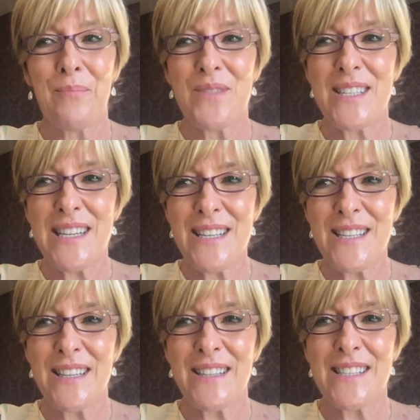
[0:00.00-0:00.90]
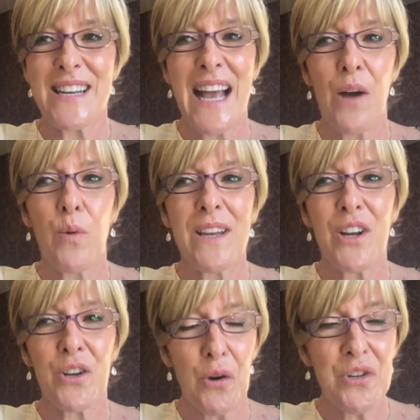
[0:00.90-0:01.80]
seasons, and how we
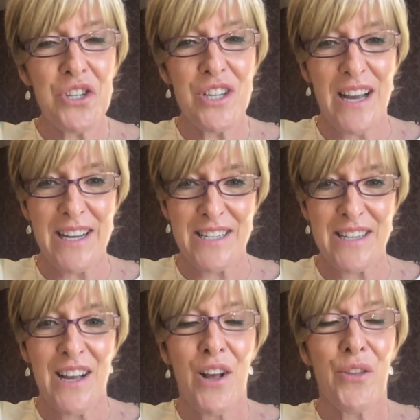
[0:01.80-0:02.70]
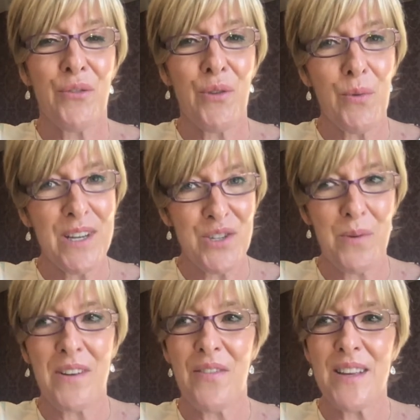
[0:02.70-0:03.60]
negotiate through each
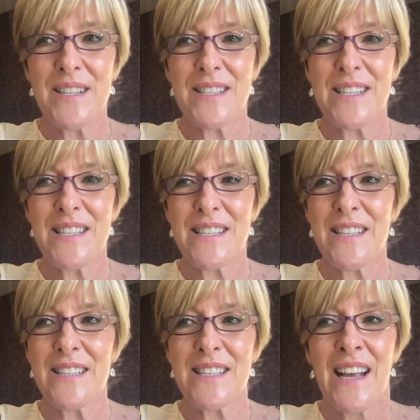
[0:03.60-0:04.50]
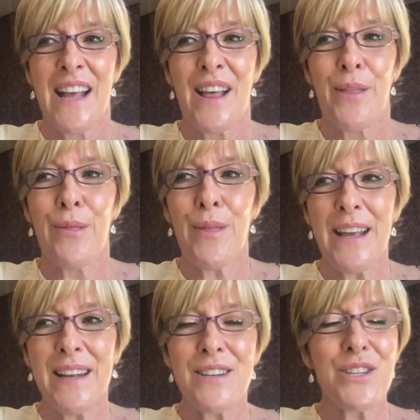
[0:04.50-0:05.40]
one of these seasons,
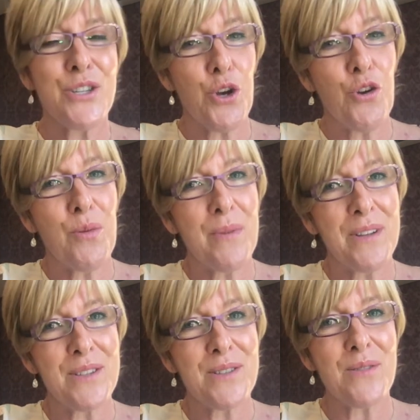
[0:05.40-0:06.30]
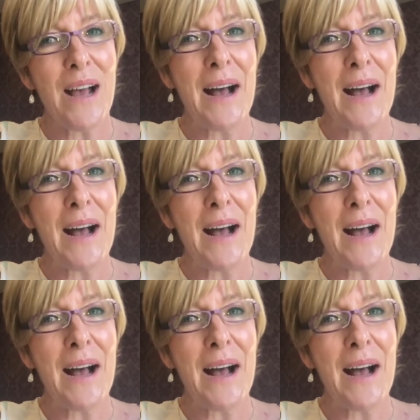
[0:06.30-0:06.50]
then determines